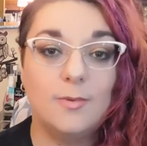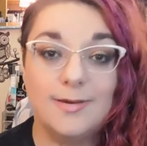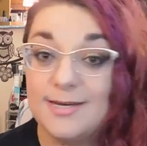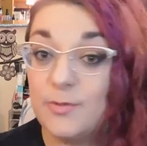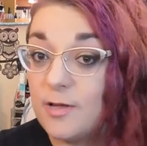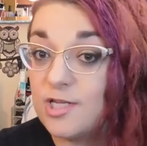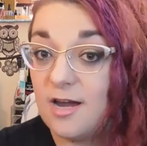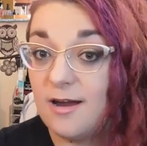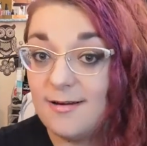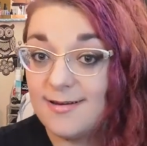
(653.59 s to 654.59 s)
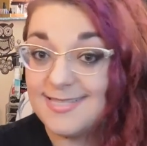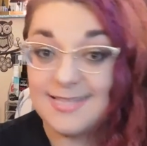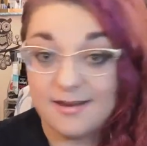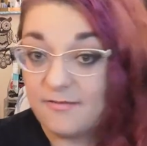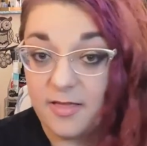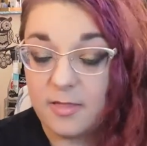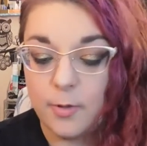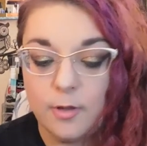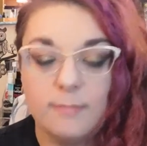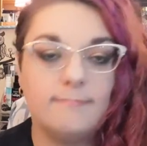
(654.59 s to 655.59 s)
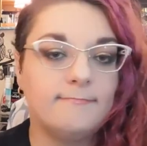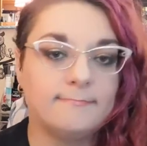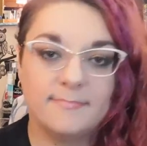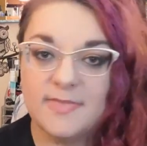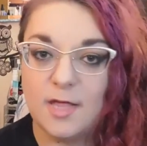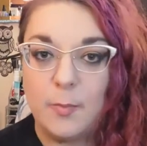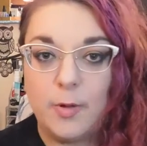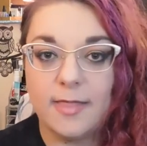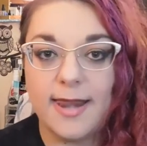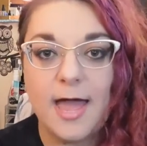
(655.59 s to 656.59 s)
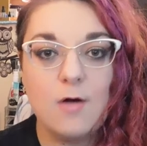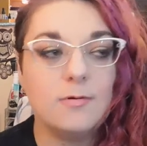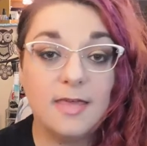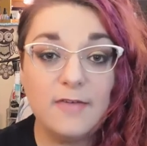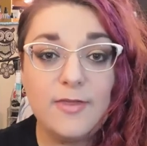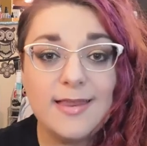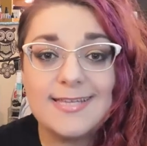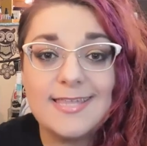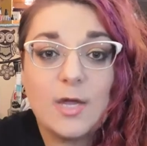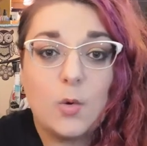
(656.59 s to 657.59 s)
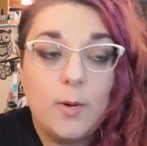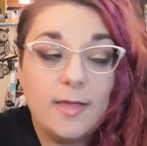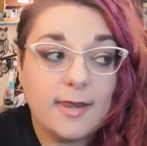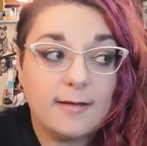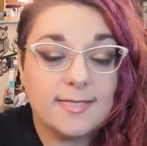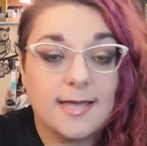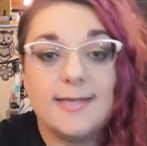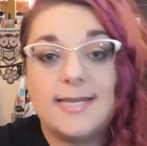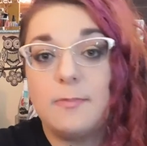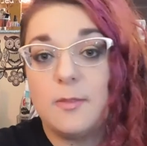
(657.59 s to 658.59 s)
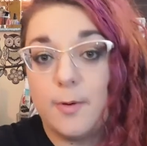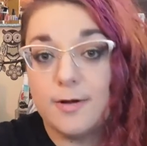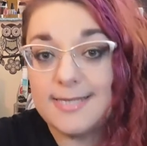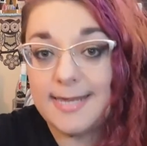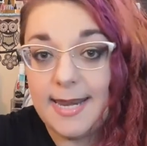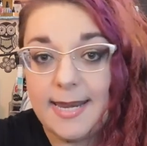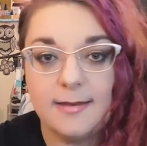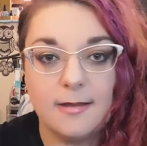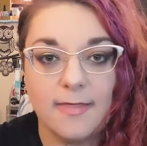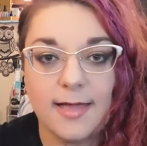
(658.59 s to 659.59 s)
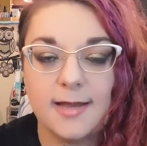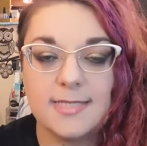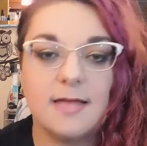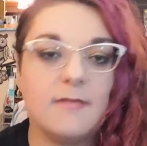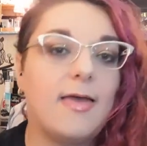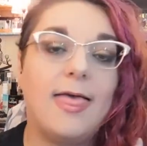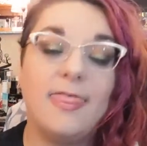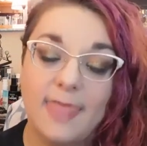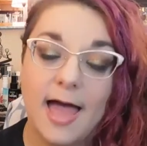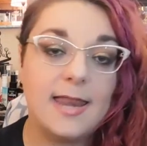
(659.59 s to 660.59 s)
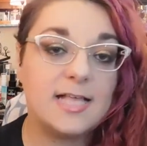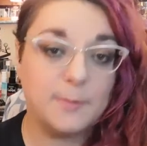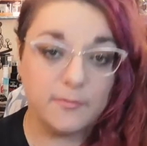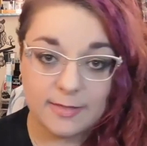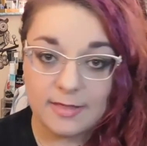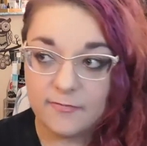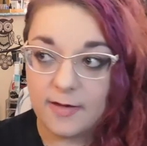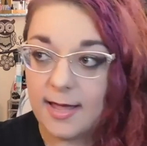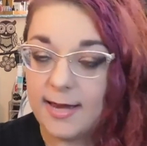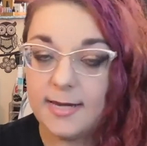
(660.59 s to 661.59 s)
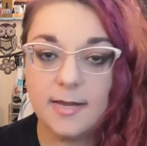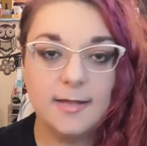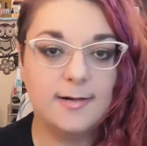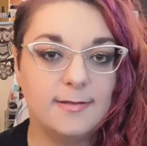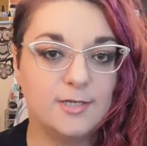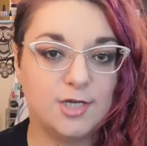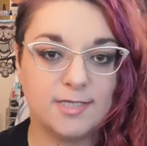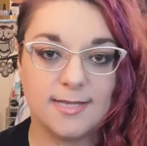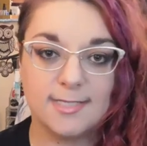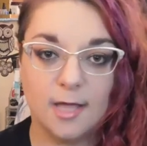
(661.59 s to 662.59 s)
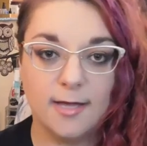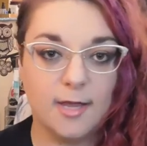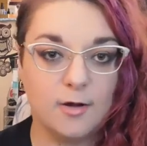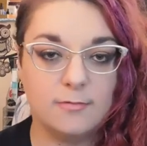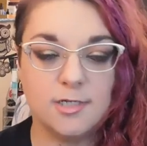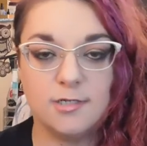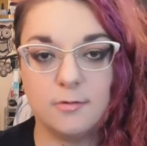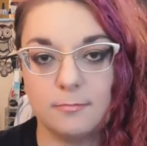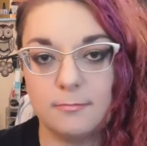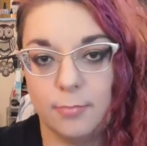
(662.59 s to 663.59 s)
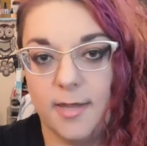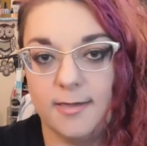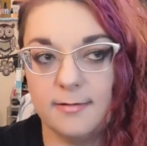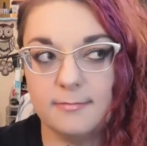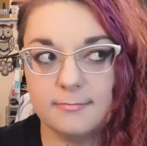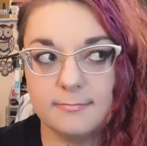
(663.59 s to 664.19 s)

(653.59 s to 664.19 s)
We need a wheelchair. Is it available? They'll pull that out. If you need to like wheel it outside to help the person in it and all that kind of stuff, that is perfectly fine. Just as long, you know, just don't break it.